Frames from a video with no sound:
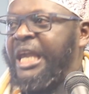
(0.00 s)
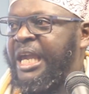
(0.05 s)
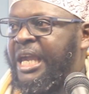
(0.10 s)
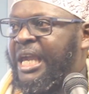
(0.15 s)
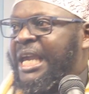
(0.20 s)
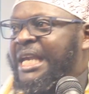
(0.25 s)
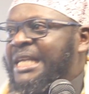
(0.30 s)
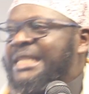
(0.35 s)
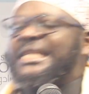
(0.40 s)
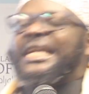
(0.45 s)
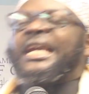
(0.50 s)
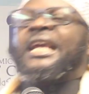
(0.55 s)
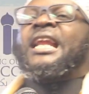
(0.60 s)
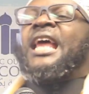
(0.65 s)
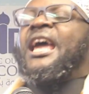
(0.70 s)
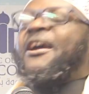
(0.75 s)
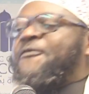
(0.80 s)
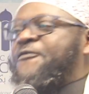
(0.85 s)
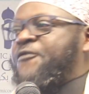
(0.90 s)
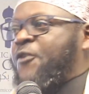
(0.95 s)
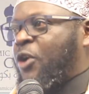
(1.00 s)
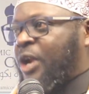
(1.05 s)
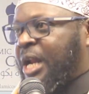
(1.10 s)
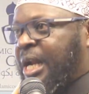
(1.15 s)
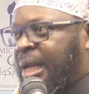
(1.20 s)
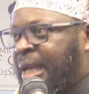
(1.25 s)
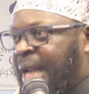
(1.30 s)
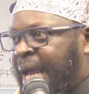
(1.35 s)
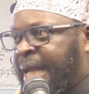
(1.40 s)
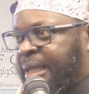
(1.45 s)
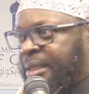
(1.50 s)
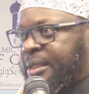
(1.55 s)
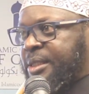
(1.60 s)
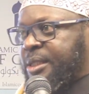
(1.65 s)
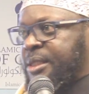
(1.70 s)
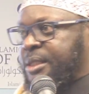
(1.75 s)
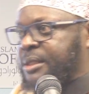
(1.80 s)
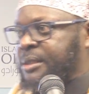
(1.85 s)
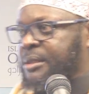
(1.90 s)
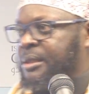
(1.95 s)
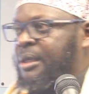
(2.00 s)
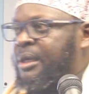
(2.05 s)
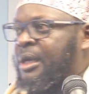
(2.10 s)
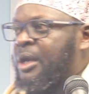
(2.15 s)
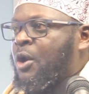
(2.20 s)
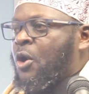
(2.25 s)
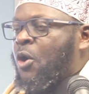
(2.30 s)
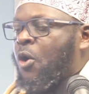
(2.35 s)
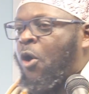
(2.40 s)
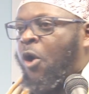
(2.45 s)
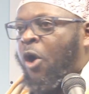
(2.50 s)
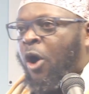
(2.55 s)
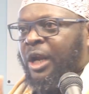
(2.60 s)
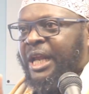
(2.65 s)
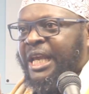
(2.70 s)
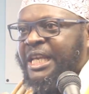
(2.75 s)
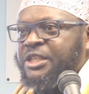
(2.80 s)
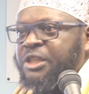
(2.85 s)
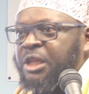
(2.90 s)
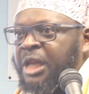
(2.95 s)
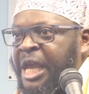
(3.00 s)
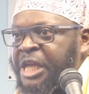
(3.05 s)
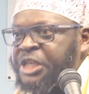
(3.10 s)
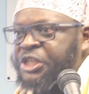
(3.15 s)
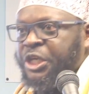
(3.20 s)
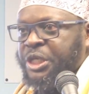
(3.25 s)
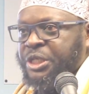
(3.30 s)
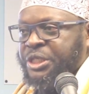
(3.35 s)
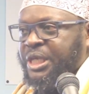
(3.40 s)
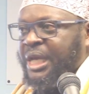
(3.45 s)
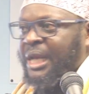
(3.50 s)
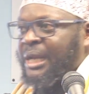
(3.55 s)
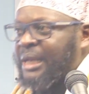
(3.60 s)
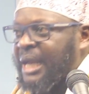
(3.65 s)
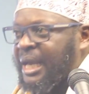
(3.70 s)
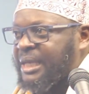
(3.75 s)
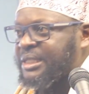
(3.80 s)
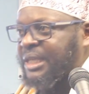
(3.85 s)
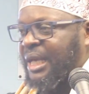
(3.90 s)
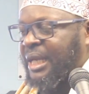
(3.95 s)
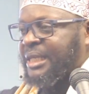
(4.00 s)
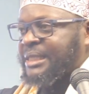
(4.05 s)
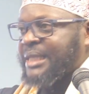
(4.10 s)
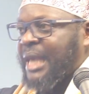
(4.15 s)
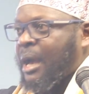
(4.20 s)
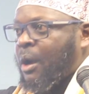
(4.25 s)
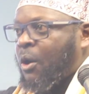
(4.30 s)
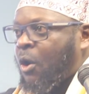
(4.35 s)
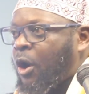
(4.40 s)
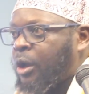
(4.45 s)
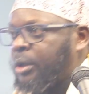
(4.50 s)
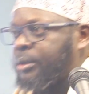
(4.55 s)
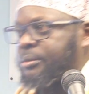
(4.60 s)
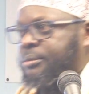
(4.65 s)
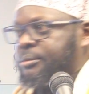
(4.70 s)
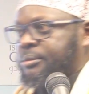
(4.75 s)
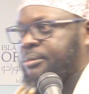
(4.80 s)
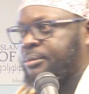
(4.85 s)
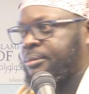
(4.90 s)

He is in a foreign land. All his leisures and luxuries are gone.